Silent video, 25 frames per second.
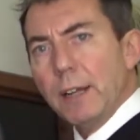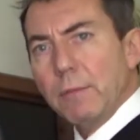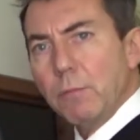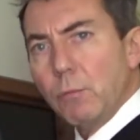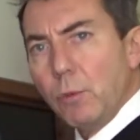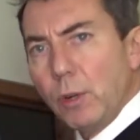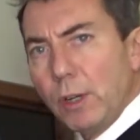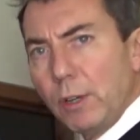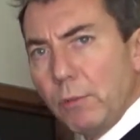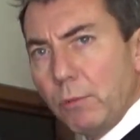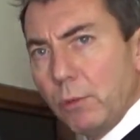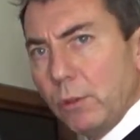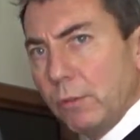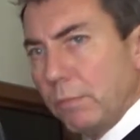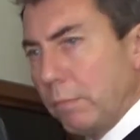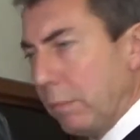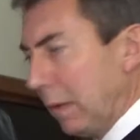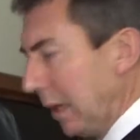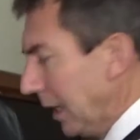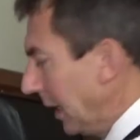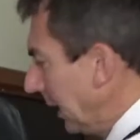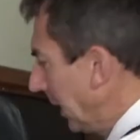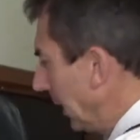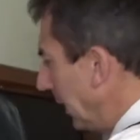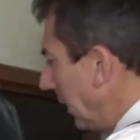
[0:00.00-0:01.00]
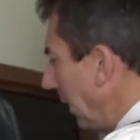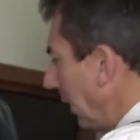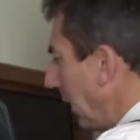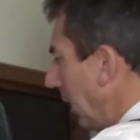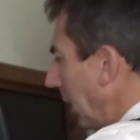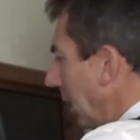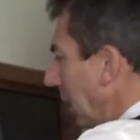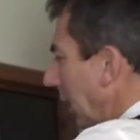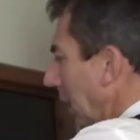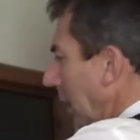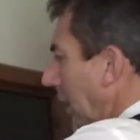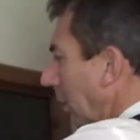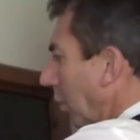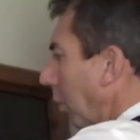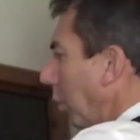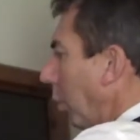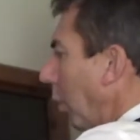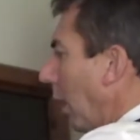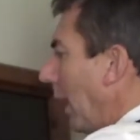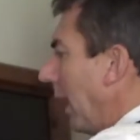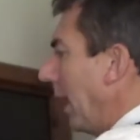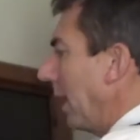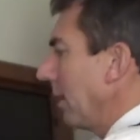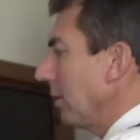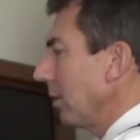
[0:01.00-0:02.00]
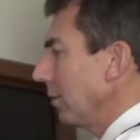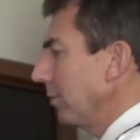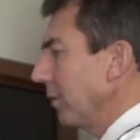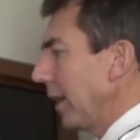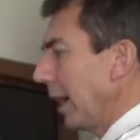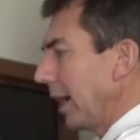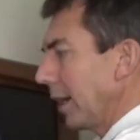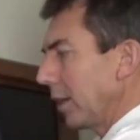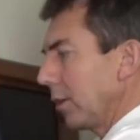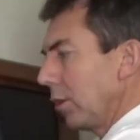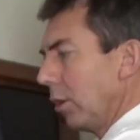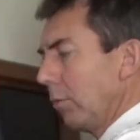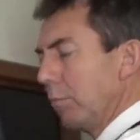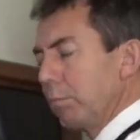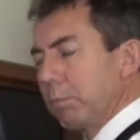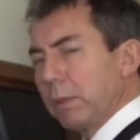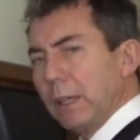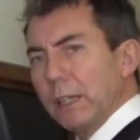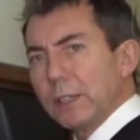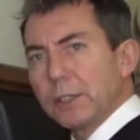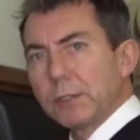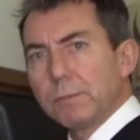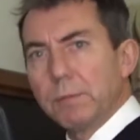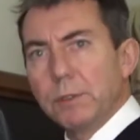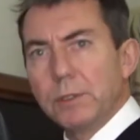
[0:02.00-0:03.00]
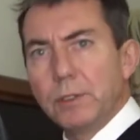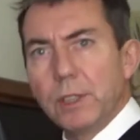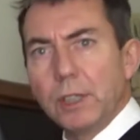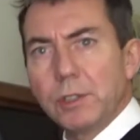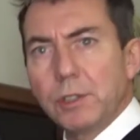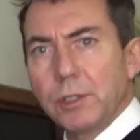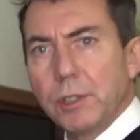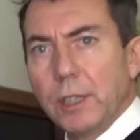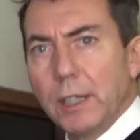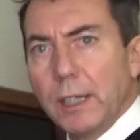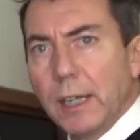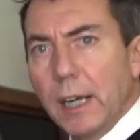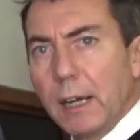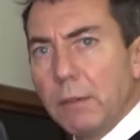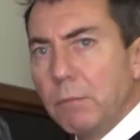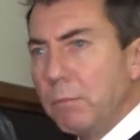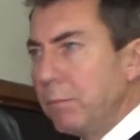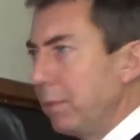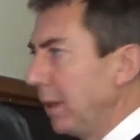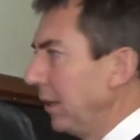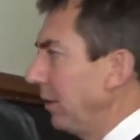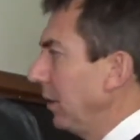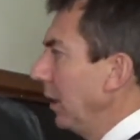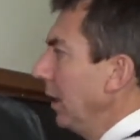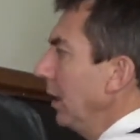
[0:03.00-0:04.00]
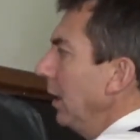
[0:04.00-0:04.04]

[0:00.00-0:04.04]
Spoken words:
we would be aware of that complex positioning and be